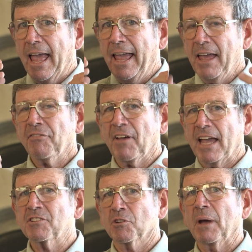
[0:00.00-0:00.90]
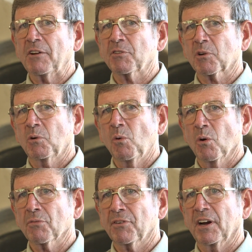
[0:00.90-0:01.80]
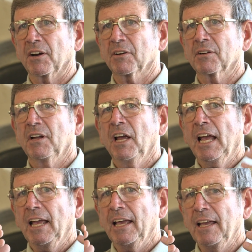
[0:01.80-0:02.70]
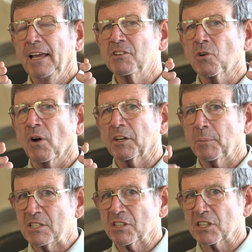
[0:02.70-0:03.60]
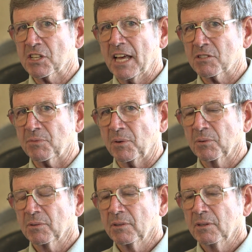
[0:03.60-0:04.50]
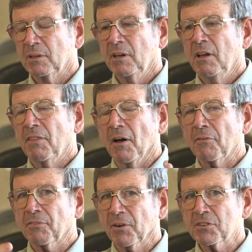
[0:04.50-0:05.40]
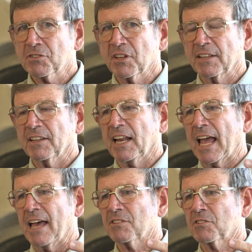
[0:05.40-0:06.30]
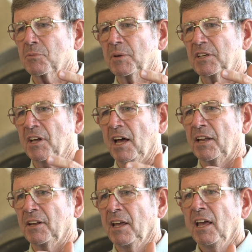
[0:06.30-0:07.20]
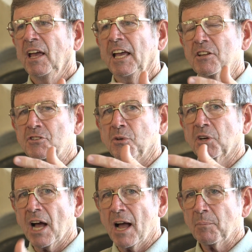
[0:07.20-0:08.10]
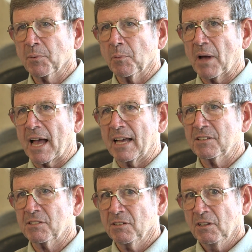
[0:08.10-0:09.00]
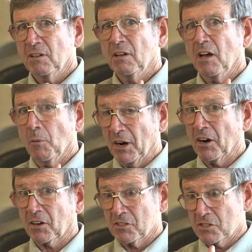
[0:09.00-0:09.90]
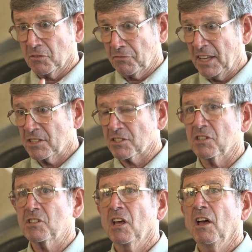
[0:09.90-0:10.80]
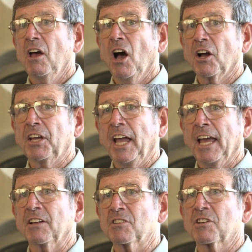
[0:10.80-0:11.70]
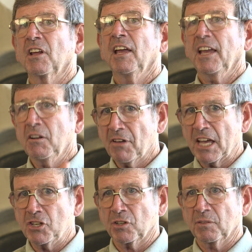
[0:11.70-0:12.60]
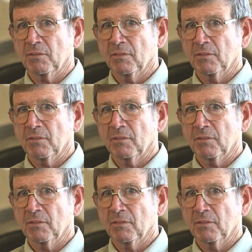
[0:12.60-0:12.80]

If asymmetrical warfare is going to be successful, the first thing that has to be done is to compromise America's defenses against invasion,